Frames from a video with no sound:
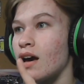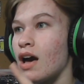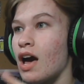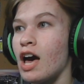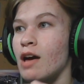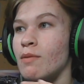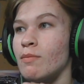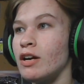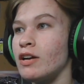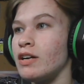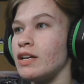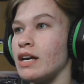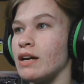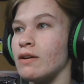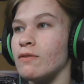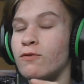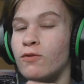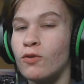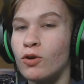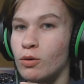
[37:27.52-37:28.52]
I'm already
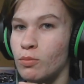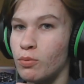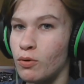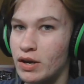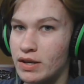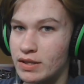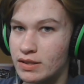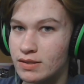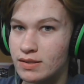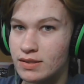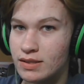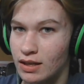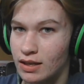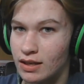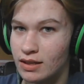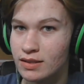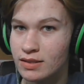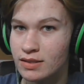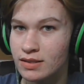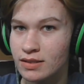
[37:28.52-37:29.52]
at
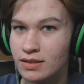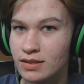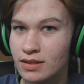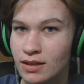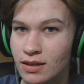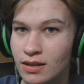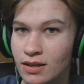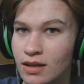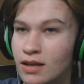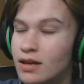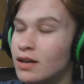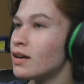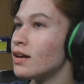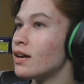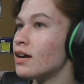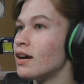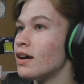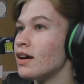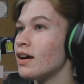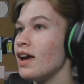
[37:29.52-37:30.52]
4.6
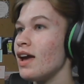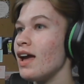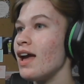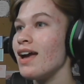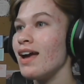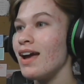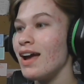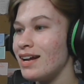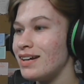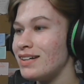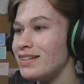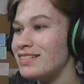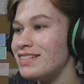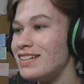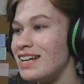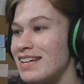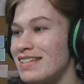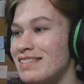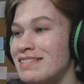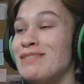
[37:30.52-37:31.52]
and
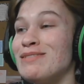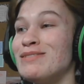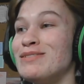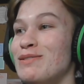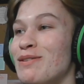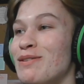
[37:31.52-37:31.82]
it's only